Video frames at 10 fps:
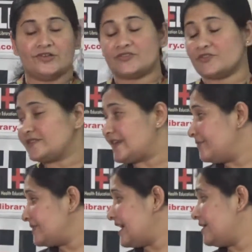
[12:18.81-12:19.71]
So
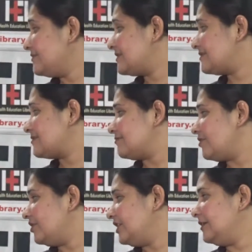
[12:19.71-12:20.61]
sometimes
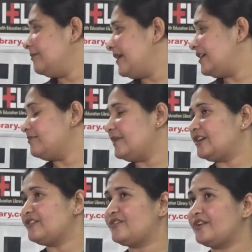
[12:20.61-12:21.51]
a deep
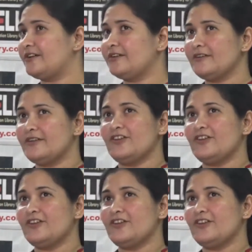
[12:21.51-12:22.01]
metaphor